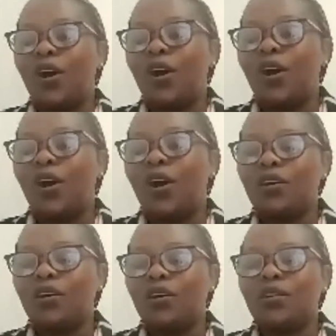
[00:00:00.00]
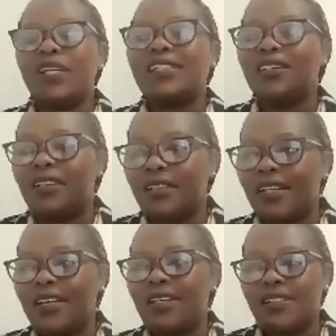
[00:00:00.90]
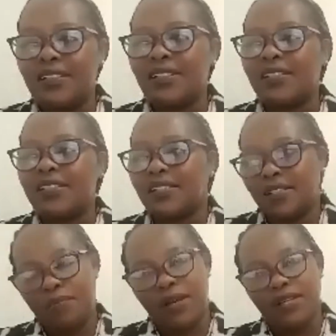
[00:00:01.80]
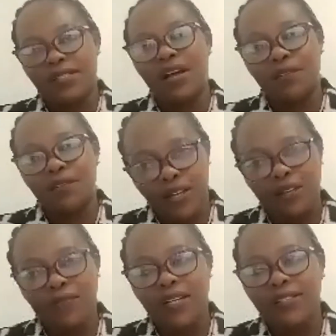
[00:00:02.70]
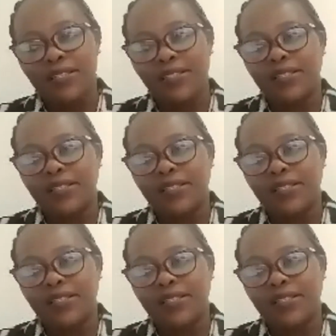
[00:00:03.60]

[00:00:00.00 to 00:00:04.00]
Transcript: Always honor is party of covenant.